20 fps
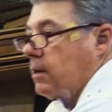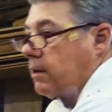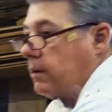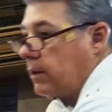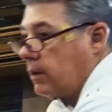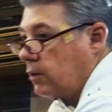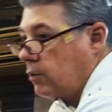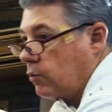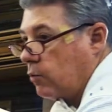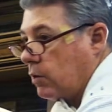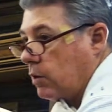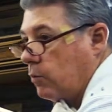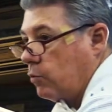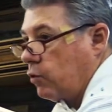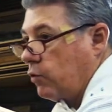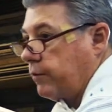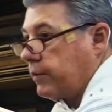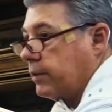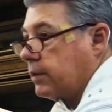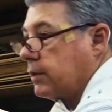Then you want to
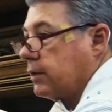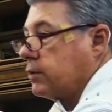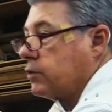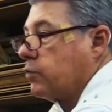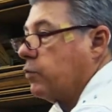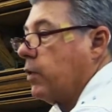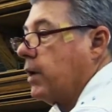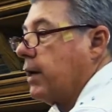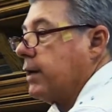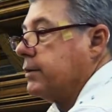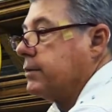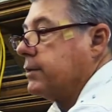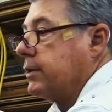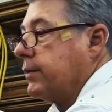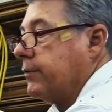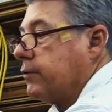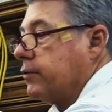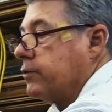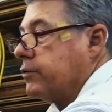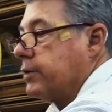move it this way. See
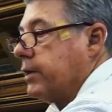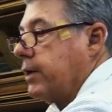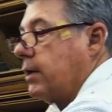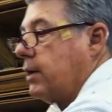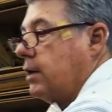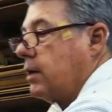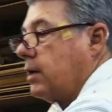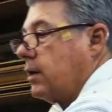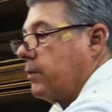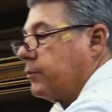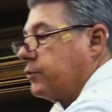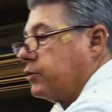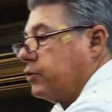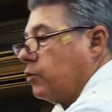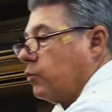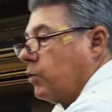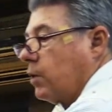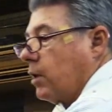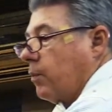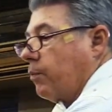if there's any humps.
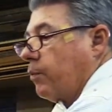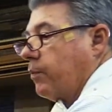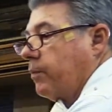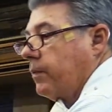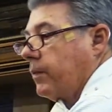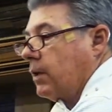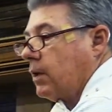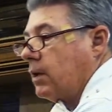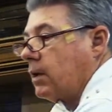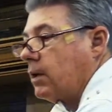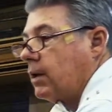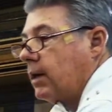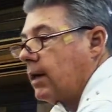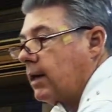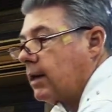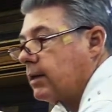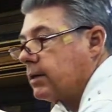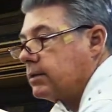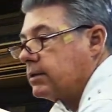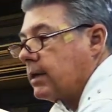You want it
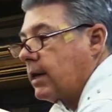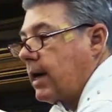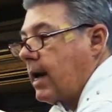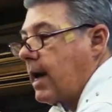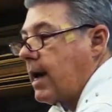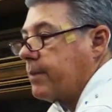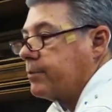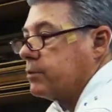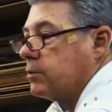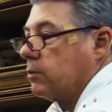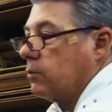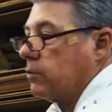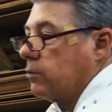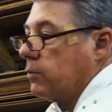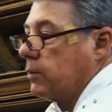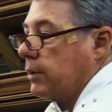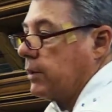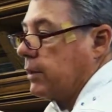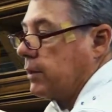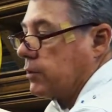as
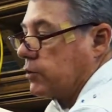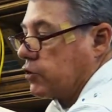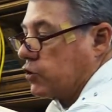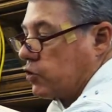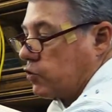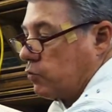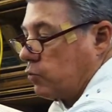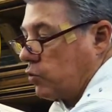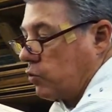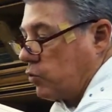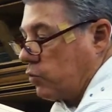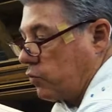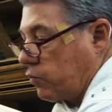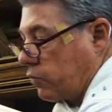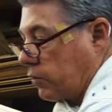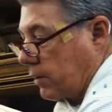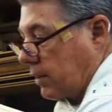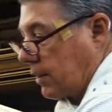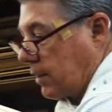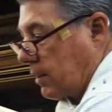absolutely as smooth
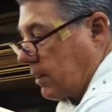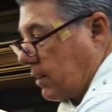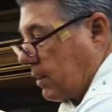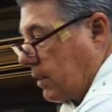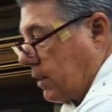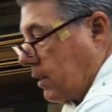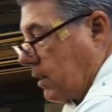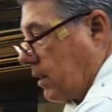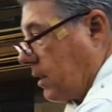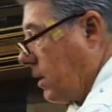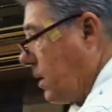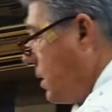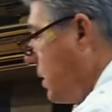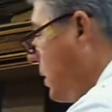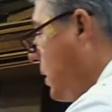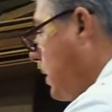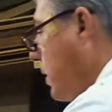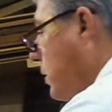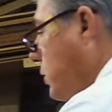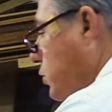
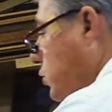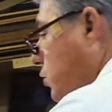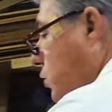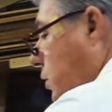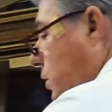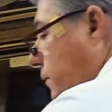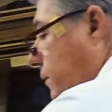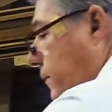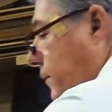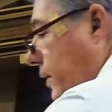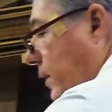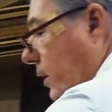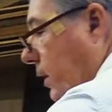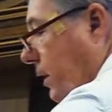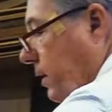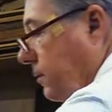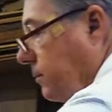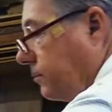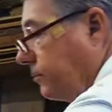as you can feel it.